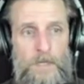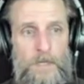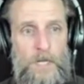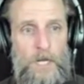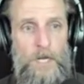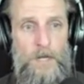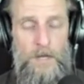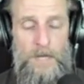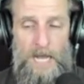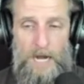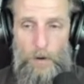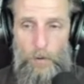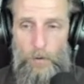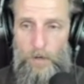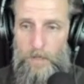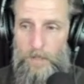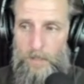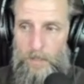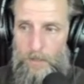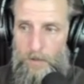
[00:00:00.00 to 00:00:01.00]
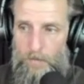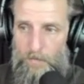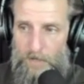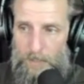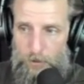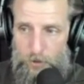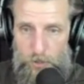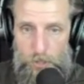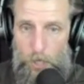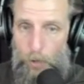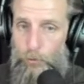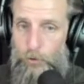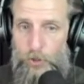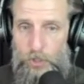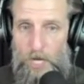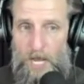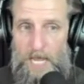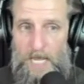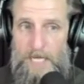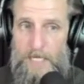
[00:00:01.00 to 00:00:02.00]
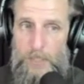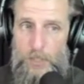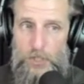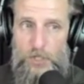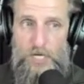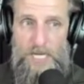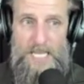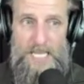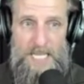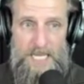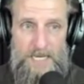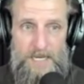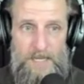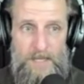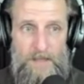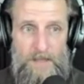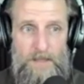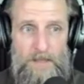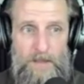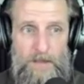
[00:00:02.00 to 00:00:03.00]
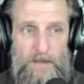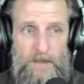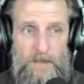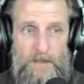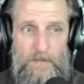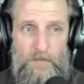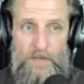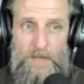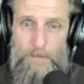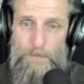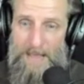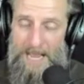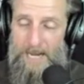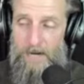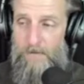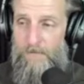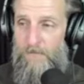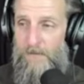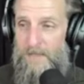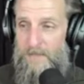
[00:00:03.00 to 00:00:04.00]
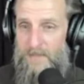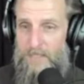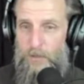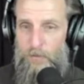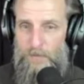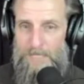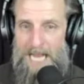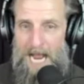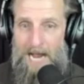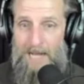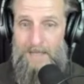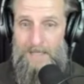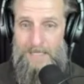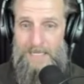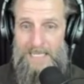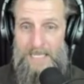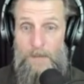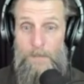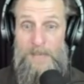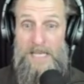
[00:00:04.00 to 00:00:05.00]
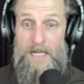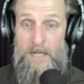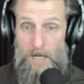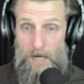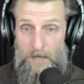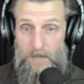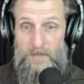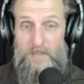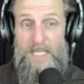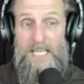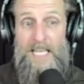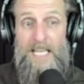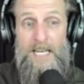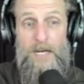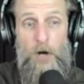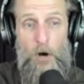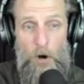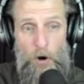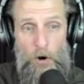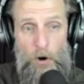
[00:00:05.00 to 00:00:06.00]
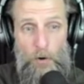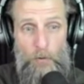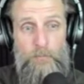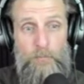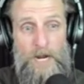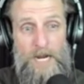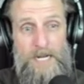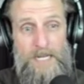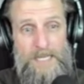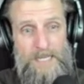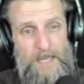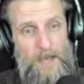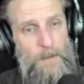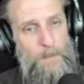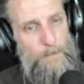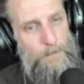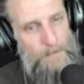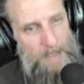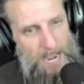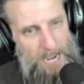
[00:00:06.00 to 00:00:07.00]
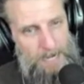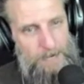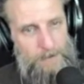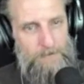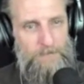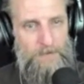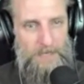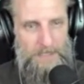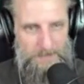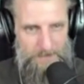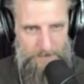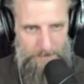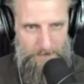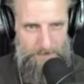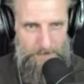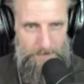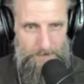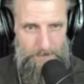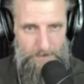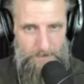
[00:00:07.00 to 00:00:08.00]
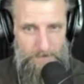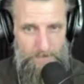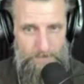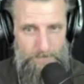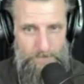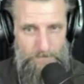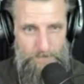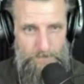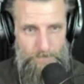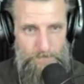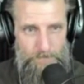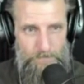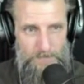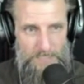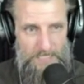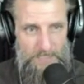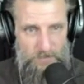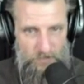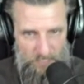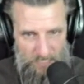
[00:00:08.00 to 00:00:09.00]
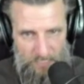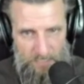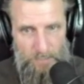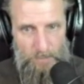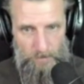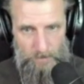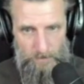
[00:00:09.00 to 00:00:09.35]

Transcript: Now, there's no change in the manifested reality because it already manifested. It's here.